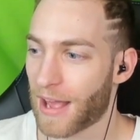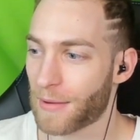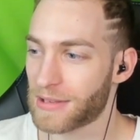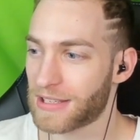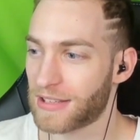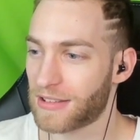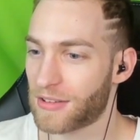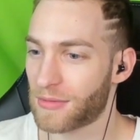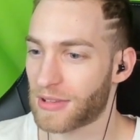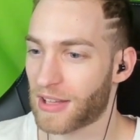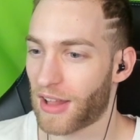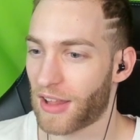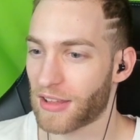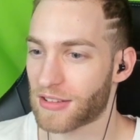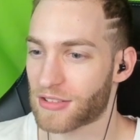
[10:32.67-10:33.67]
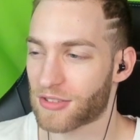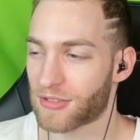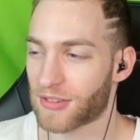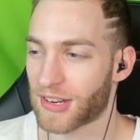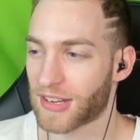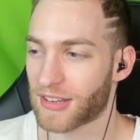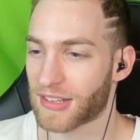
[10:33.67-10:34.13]
have a lot to
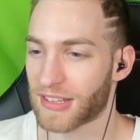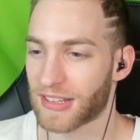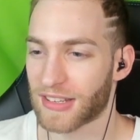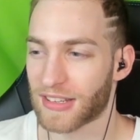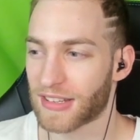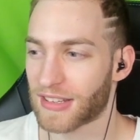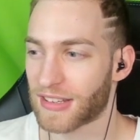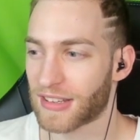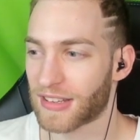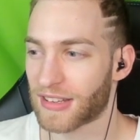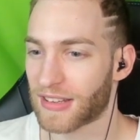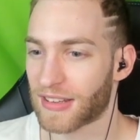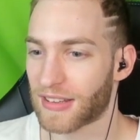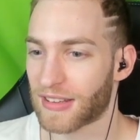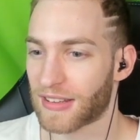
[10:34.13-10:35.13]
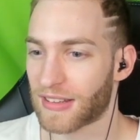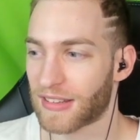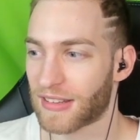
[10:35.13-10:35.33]
say for himself.